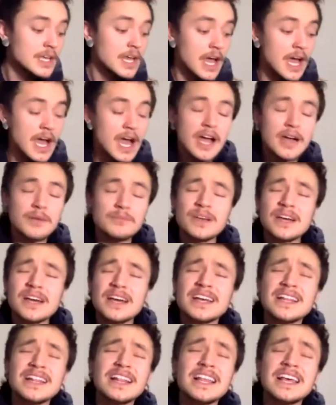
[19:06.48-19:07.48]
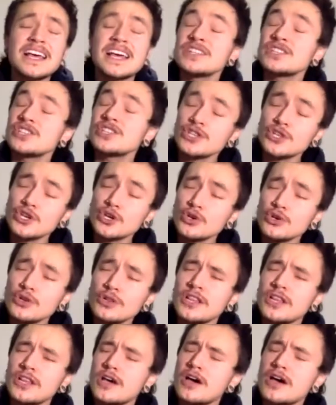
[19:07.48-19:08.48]
I might let you
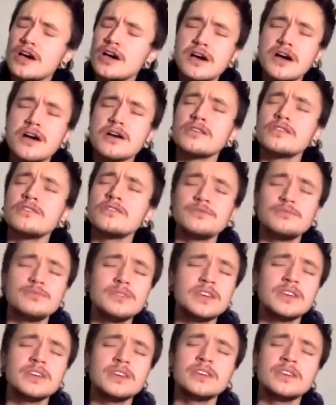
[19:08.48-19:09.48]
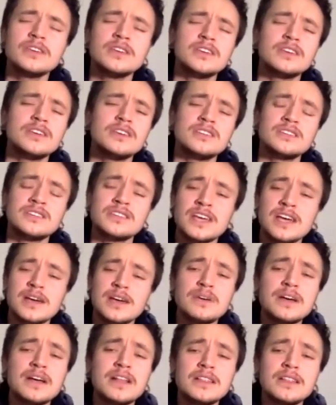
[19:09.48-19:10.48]
love me, and I
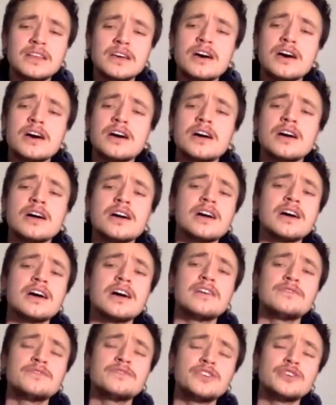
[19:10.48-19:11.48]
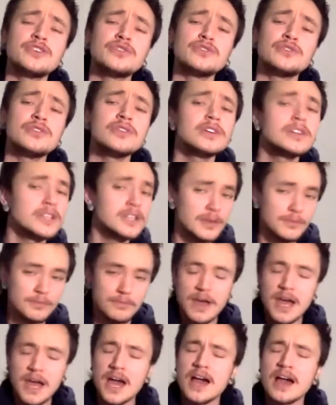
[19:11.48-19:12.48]
might love you
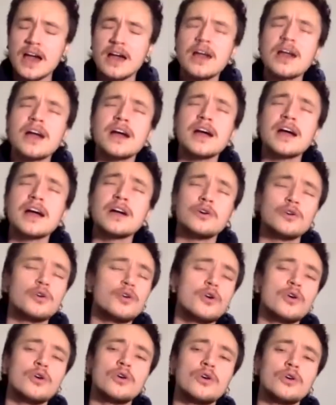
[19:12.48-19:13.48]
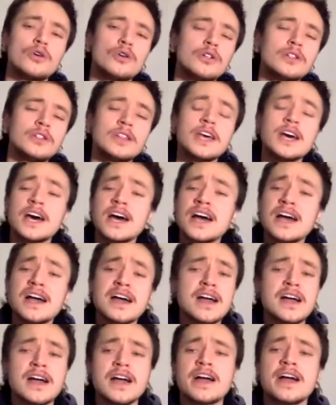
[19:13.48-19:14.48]
my whole
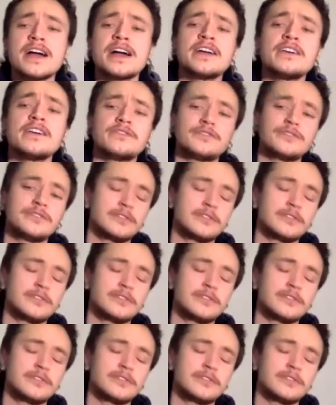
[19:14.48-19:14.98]
life.